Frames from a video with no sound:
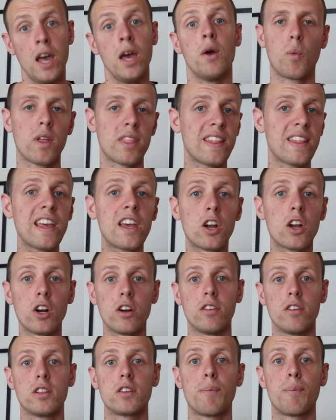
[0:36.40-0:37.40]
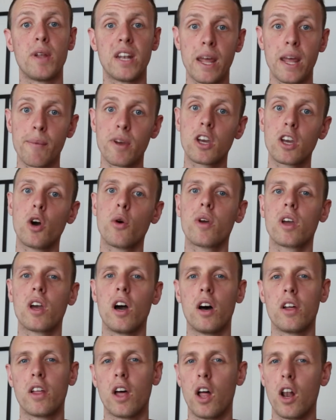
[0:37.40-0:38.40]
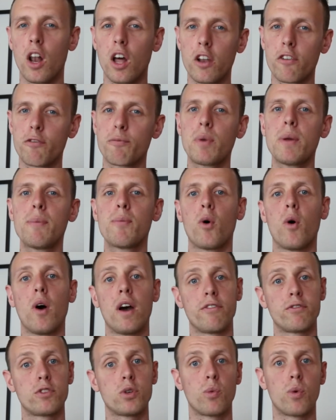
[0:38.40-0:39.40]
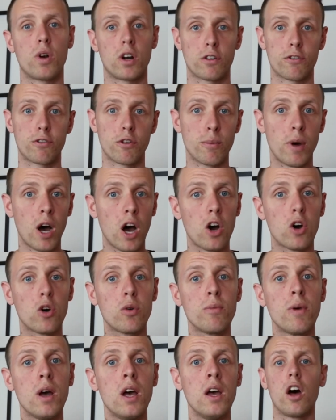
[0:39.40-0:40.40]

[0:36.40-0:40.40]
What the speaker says: with the current pandemic going on, a lot of people have to work from home,